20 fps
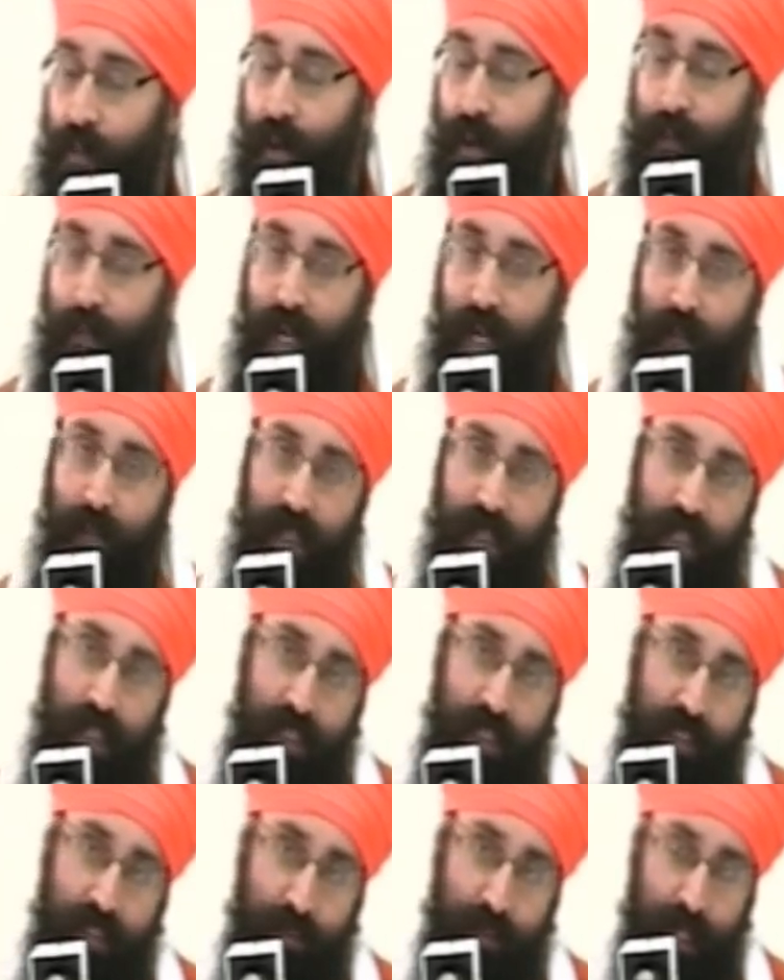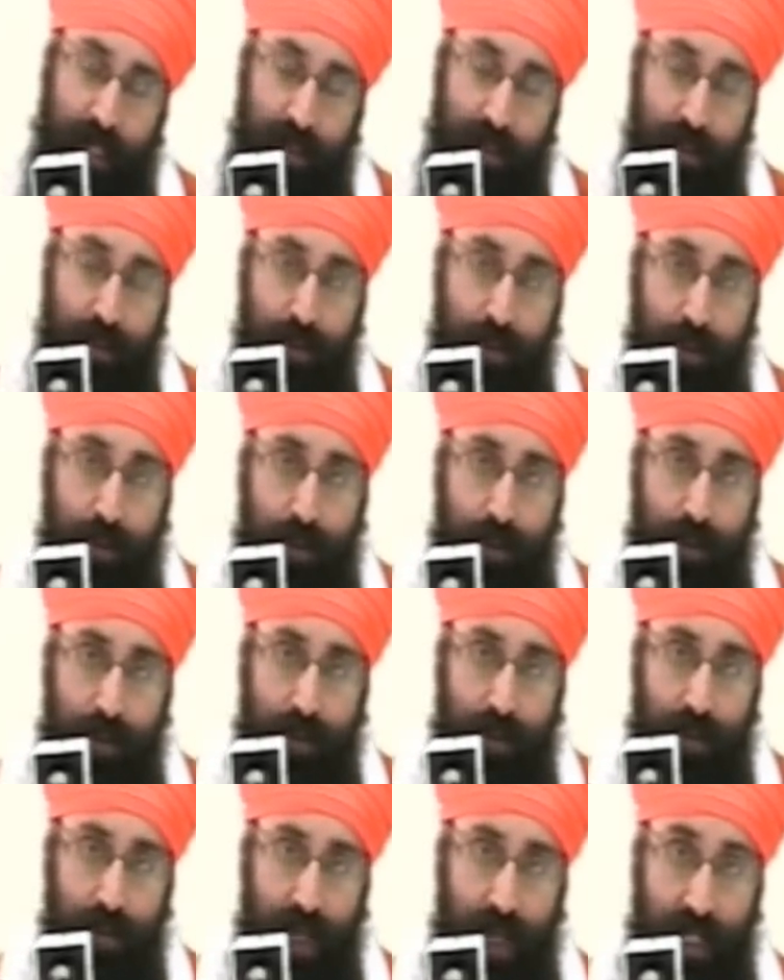When Bhai Mardana Ji went to,
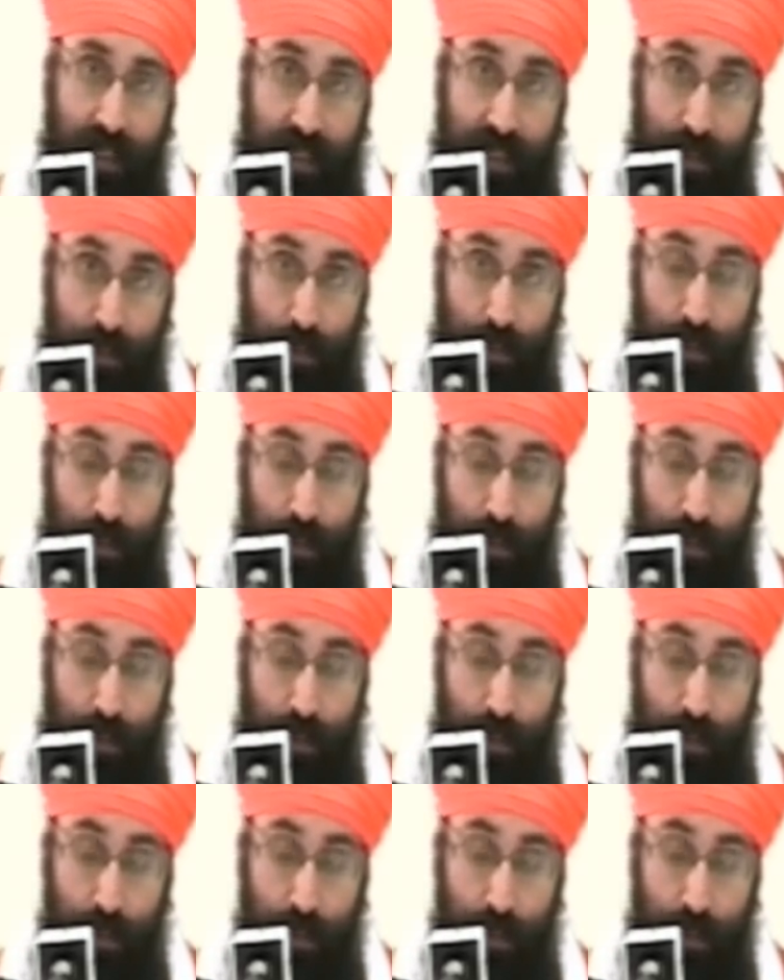as he's